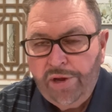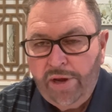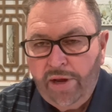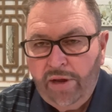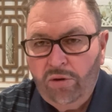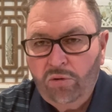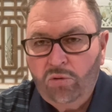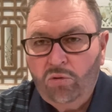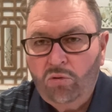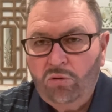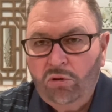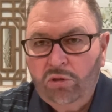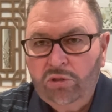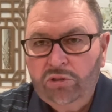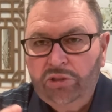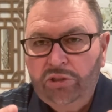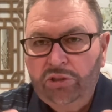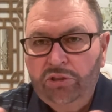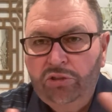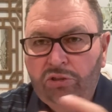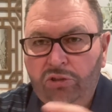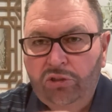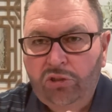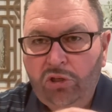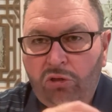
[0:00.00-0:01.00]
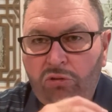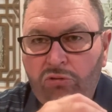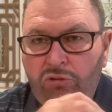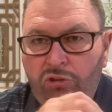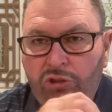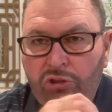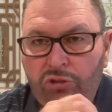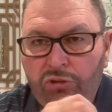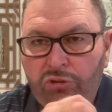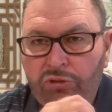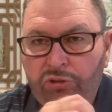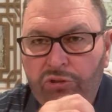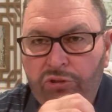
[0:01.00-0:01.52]
And of course, his
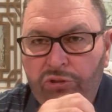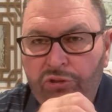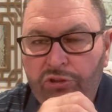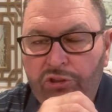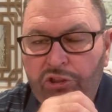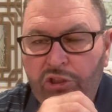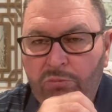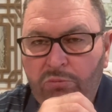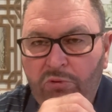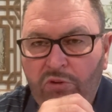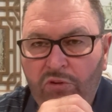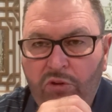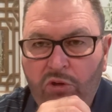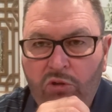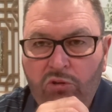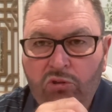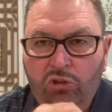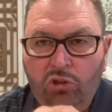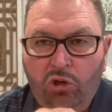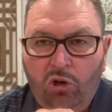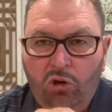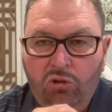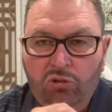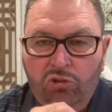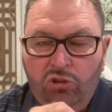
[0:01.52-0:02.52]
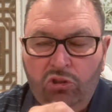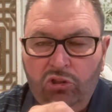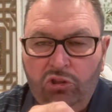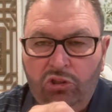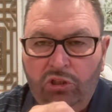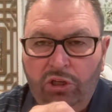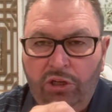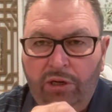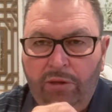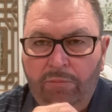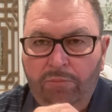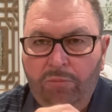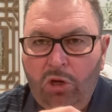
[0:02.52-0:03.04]
soldiers and some of those closest
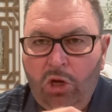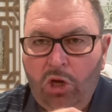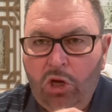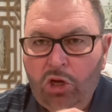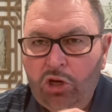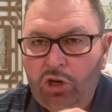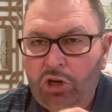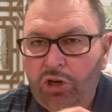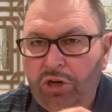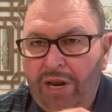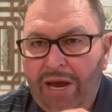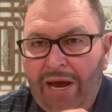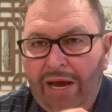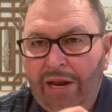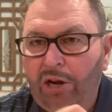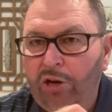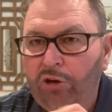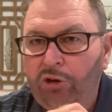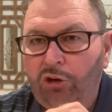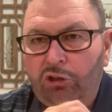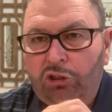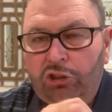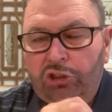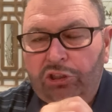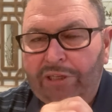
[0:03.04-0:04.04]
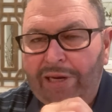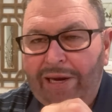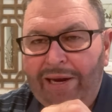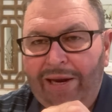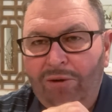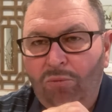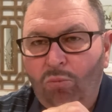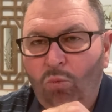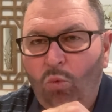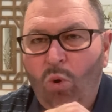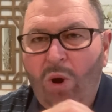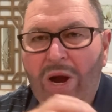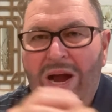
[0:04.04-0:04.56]
to him could not
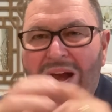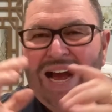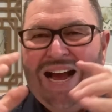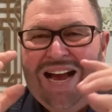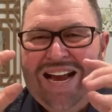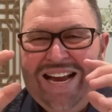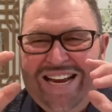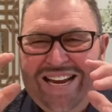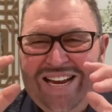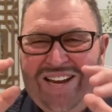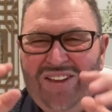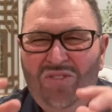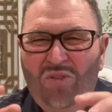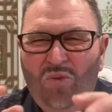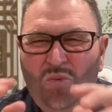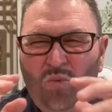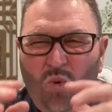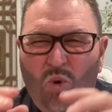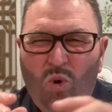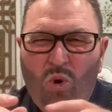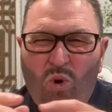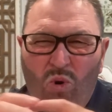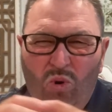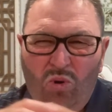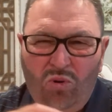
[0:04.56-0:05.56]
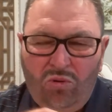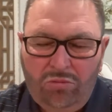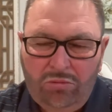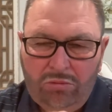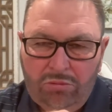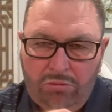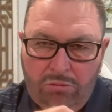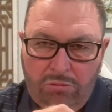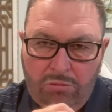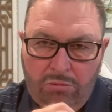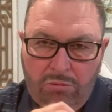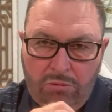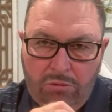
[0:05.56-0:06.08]
understand why in the world
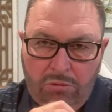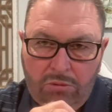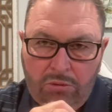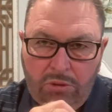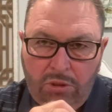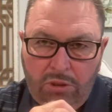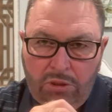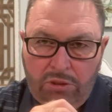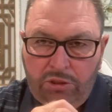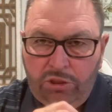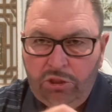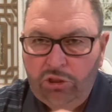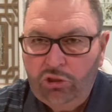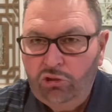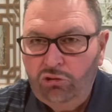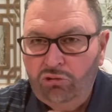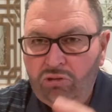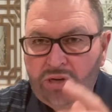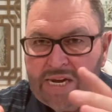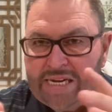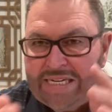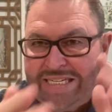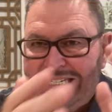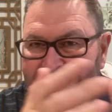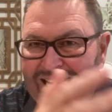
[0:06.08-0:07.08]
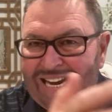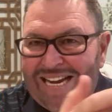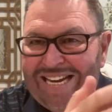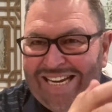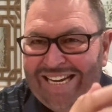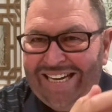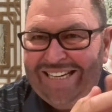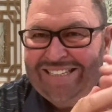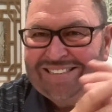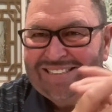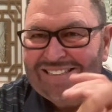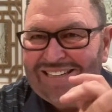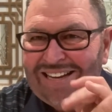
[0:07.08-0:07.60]
did you not take
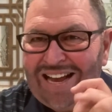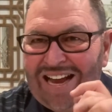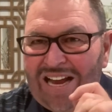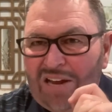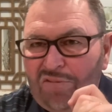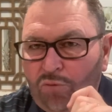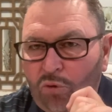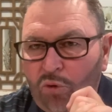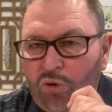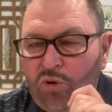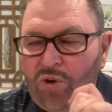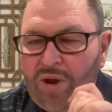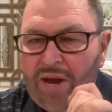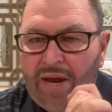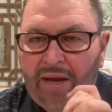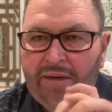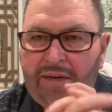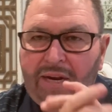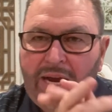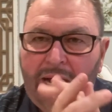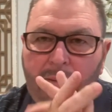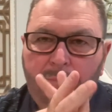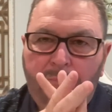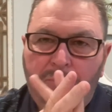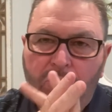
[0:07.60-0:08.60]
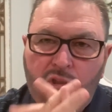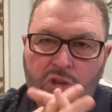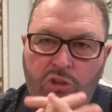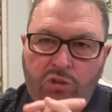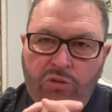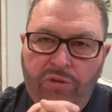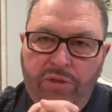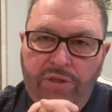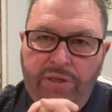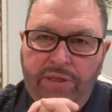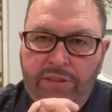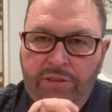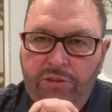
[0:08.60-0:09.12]
his life when you had the
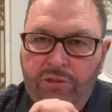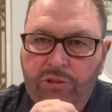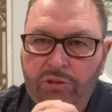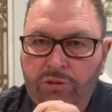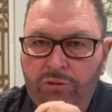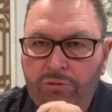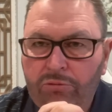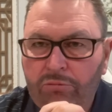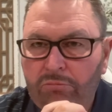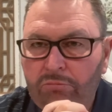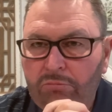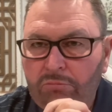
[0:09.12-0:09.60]
opportunity to?